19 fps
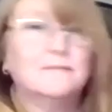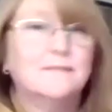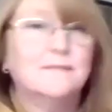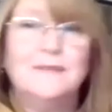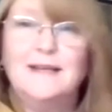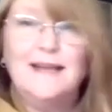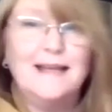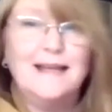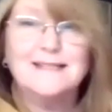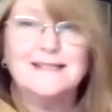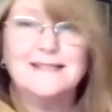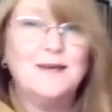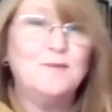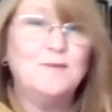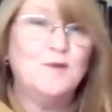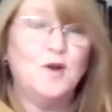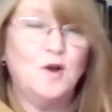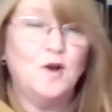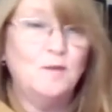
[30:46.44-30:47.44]
let's say
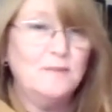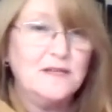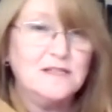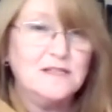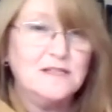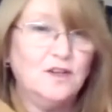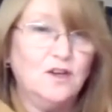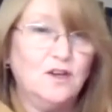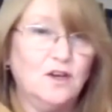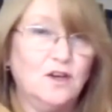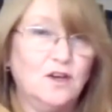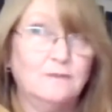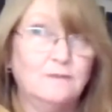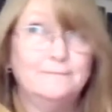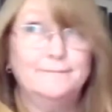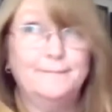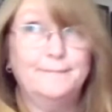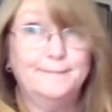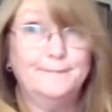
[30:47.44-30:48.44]
we all miss a year
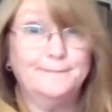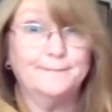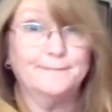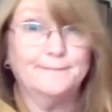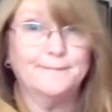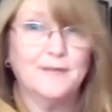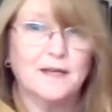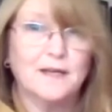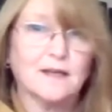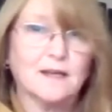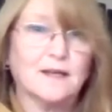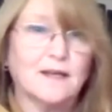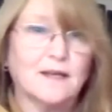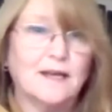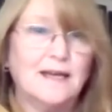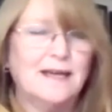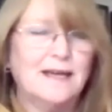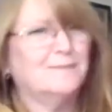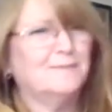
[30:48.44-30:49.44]
hmm.
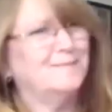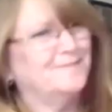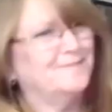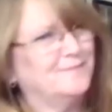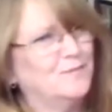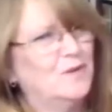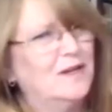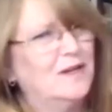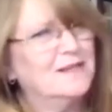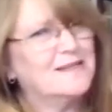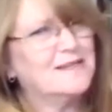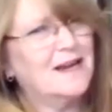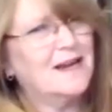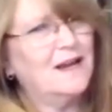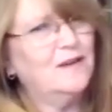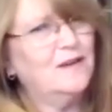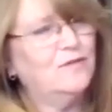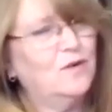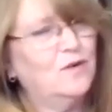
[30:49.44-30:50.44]
will the
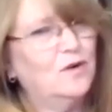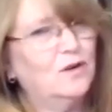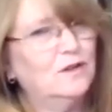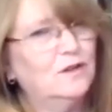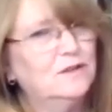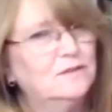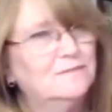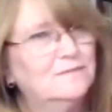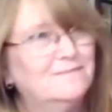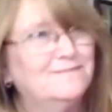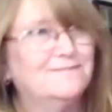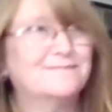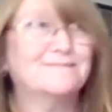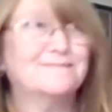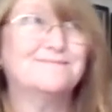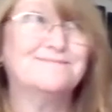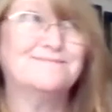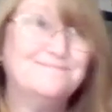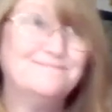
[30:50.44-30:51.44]
sky fall
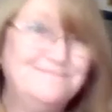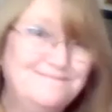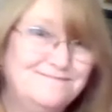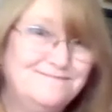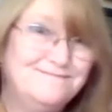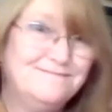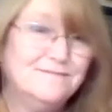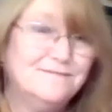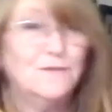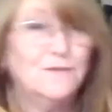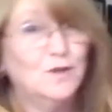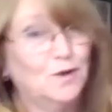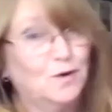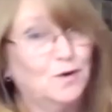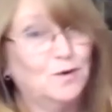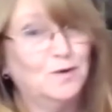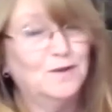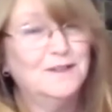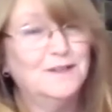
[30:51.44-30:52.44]

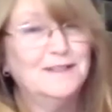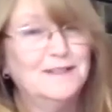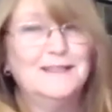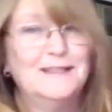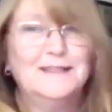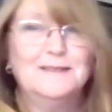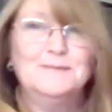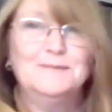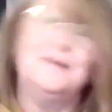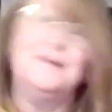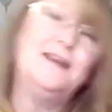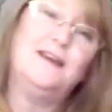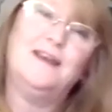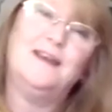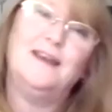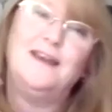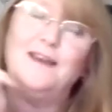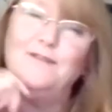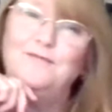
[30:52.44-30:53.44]
no
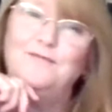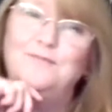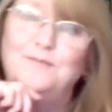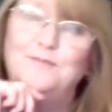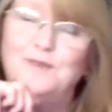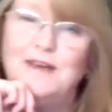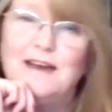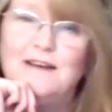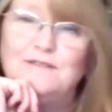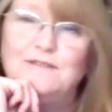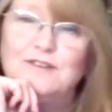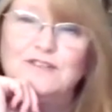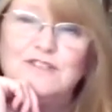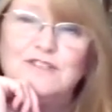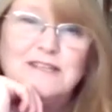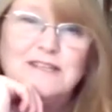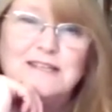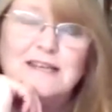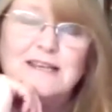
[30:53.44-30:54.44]
if we have our
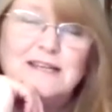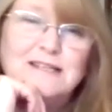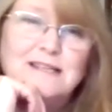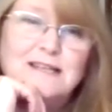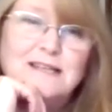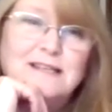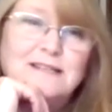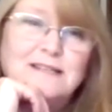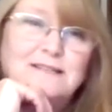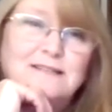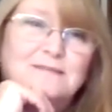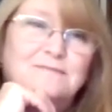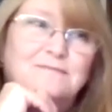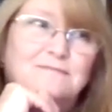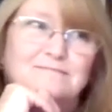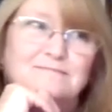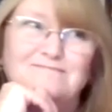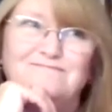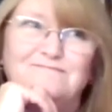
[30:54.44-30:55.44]
gcse's
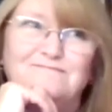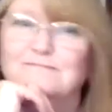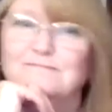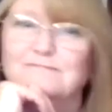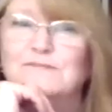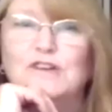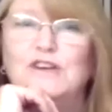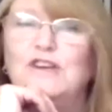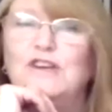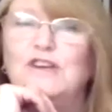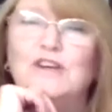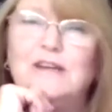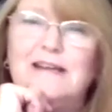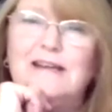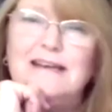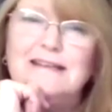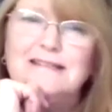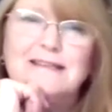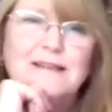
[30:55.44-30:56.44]
a year
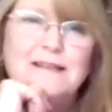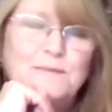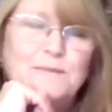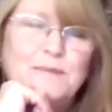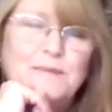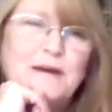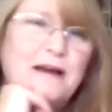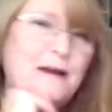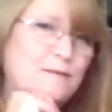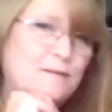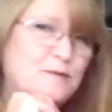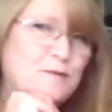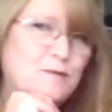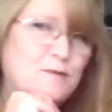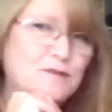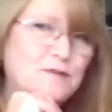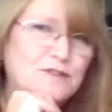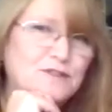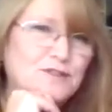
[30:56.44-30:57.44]
later than perhaps we
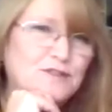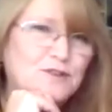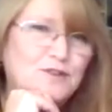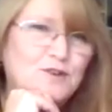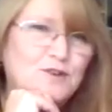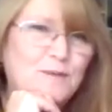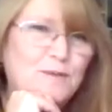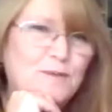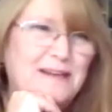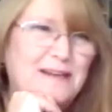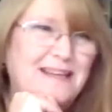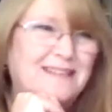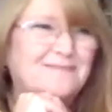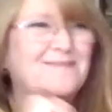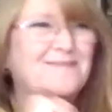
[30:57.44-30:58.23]
would have done normally.